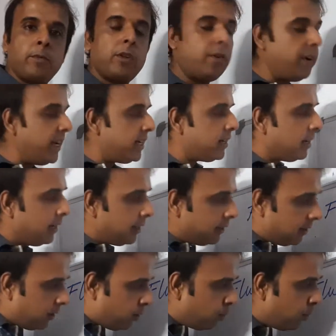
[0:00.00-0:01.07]
right?
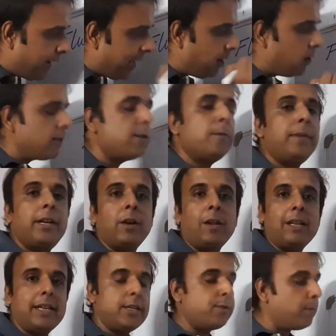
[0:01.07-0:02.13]
The two can also be
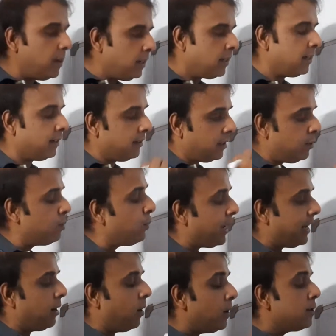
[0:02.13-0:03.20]
called as what? The two
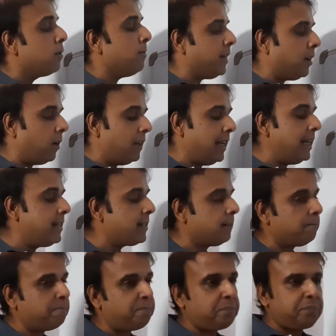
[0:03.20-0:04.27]
can also be called as,
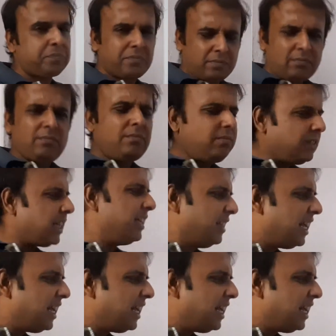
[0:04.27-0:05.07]
the